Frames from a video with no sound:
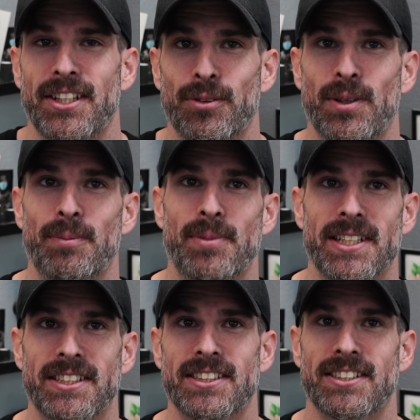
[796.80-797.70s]
the One
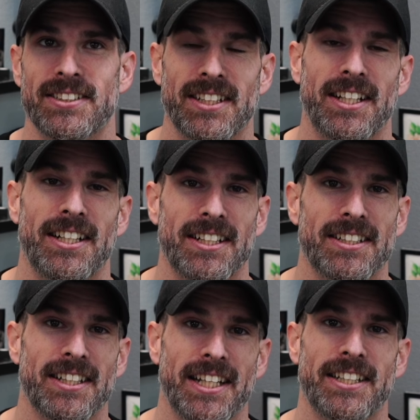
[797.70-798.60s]
Piece uh,
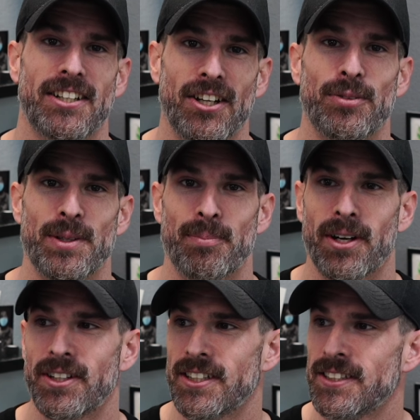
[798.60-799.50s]
like Halloween
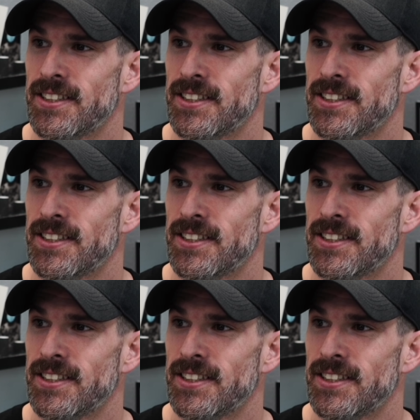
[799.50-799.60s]
party.